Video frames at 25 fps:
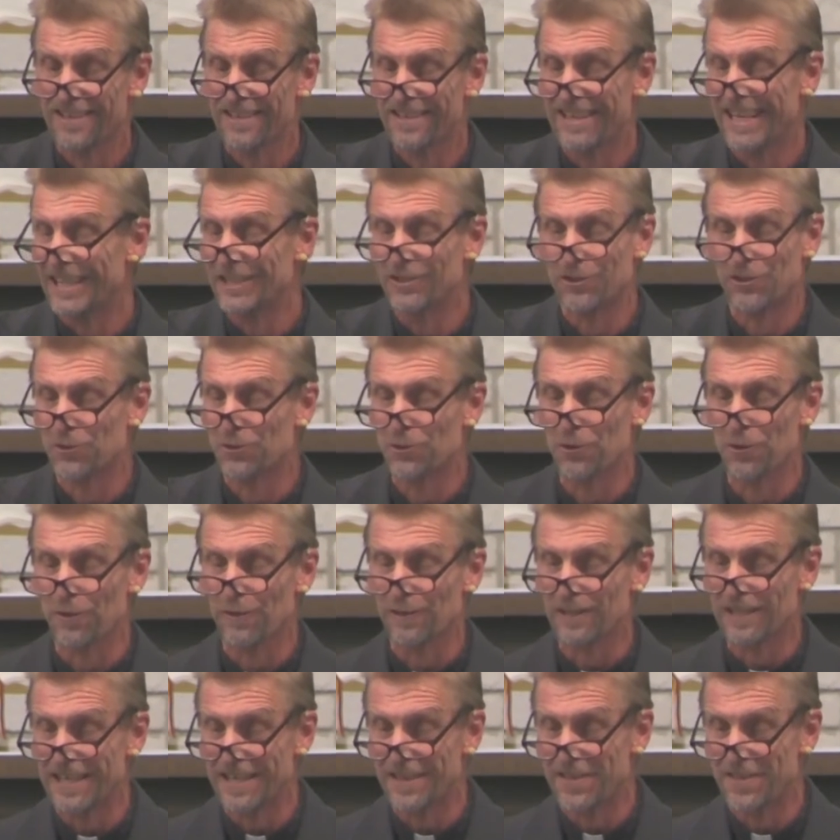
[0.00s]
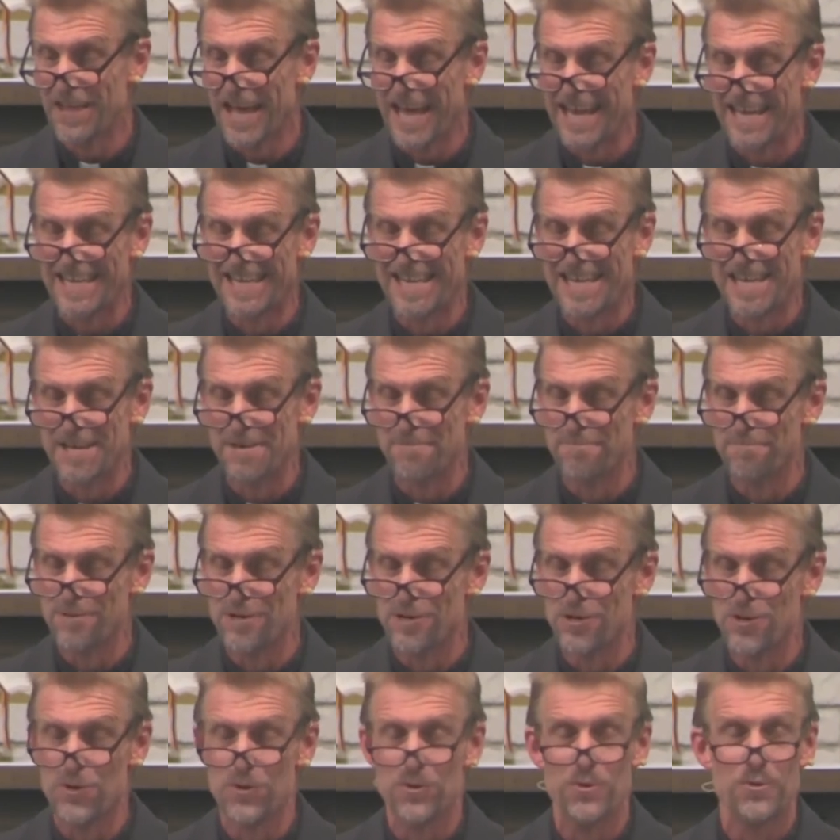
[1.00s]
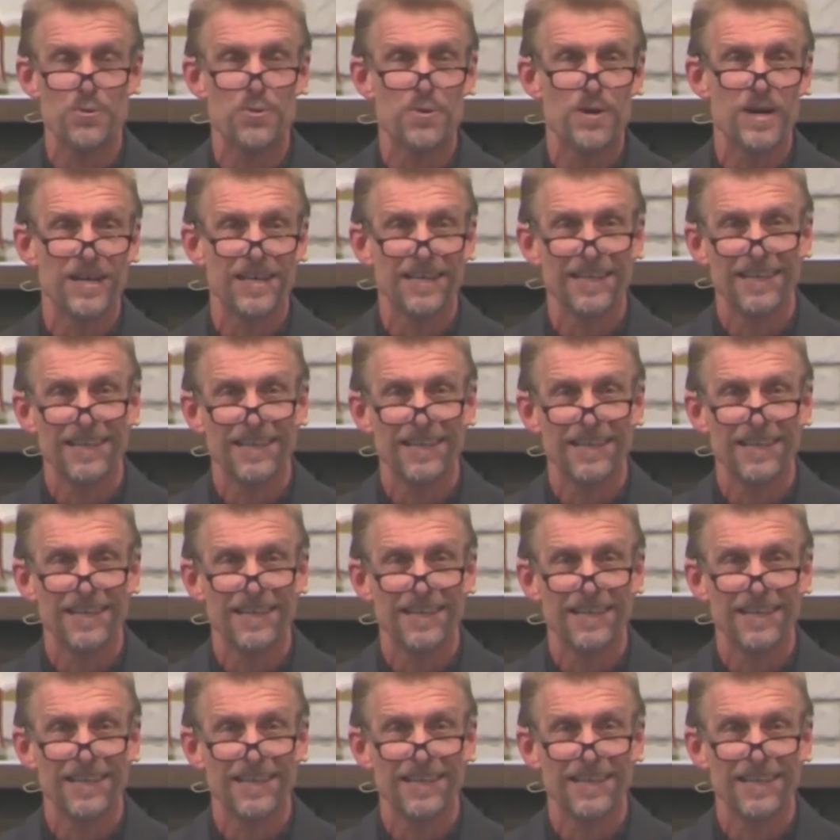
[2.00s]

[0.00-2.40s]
They'd surely thank him new.